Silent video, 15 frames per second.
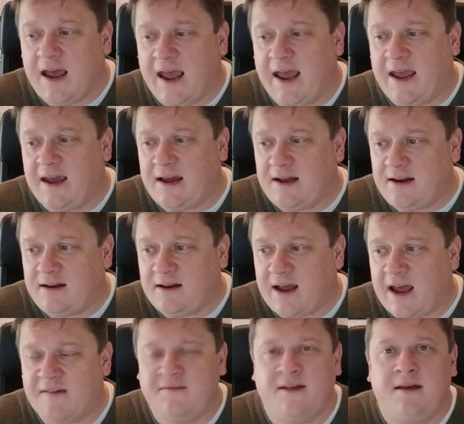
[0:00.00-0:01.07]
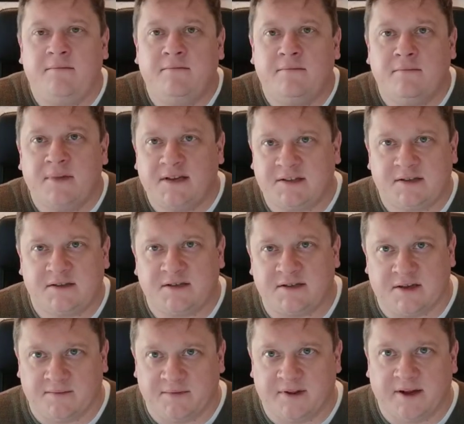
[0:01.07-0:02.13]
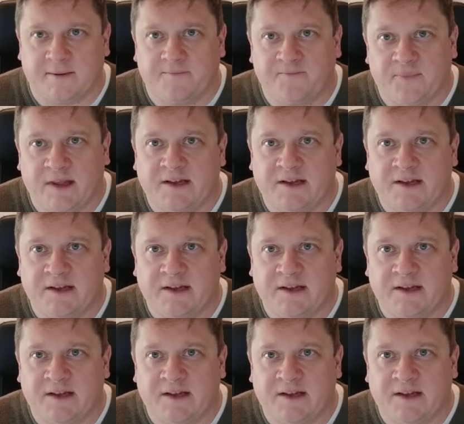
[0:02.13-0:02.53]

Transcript: And have they missed something?